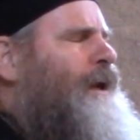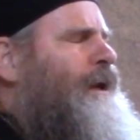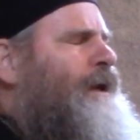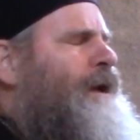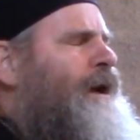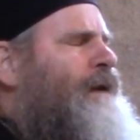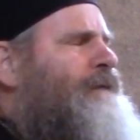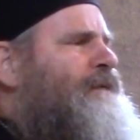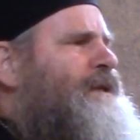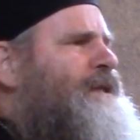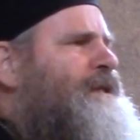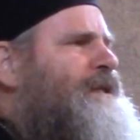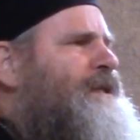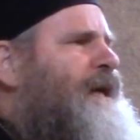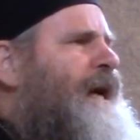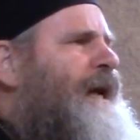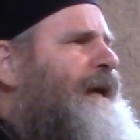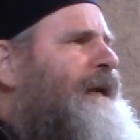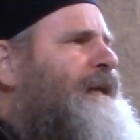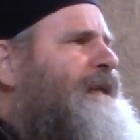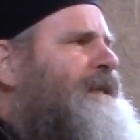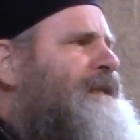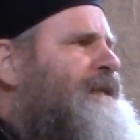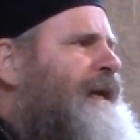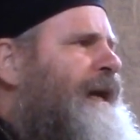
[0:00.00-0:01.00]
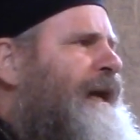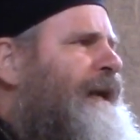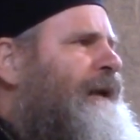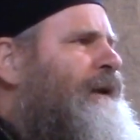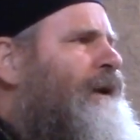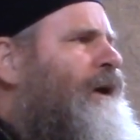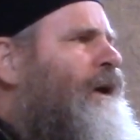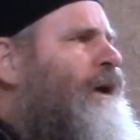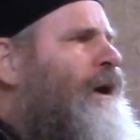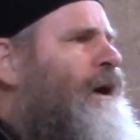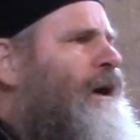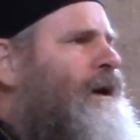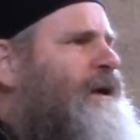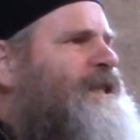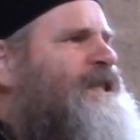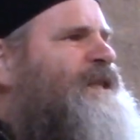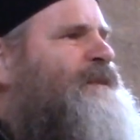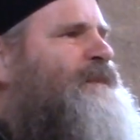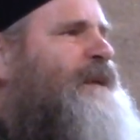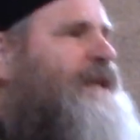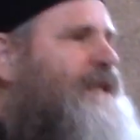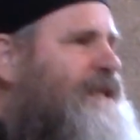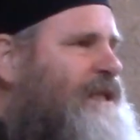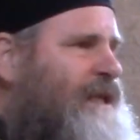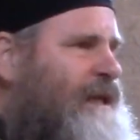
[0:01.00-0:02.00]
Conferences 9 and 10 are
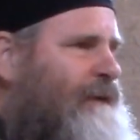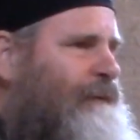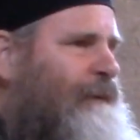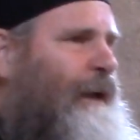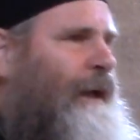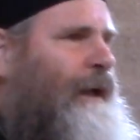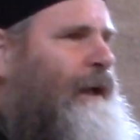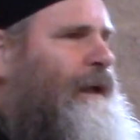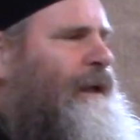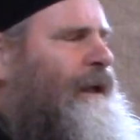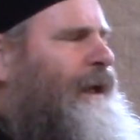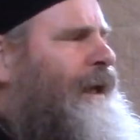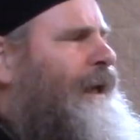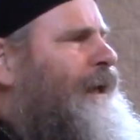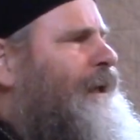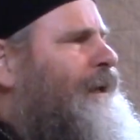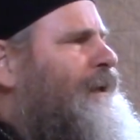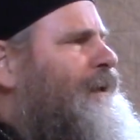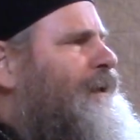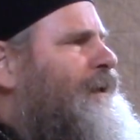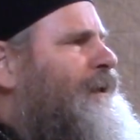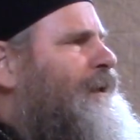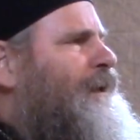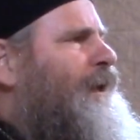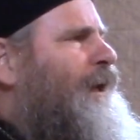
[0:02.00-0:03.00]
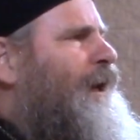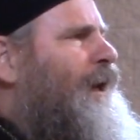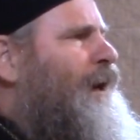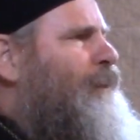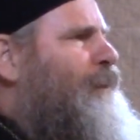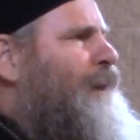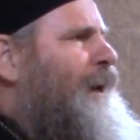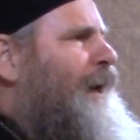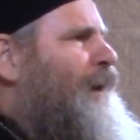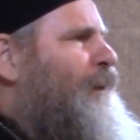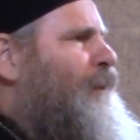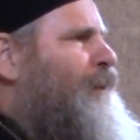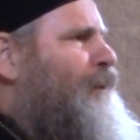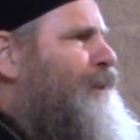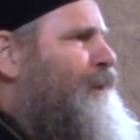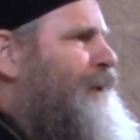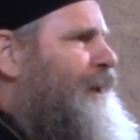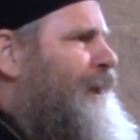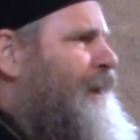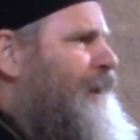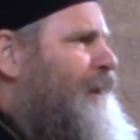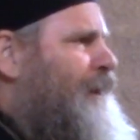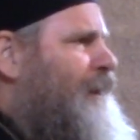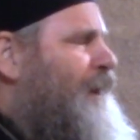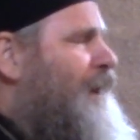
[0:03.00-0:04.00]
specifically about
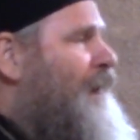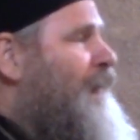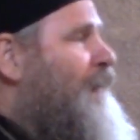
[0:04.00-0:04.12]
prayer.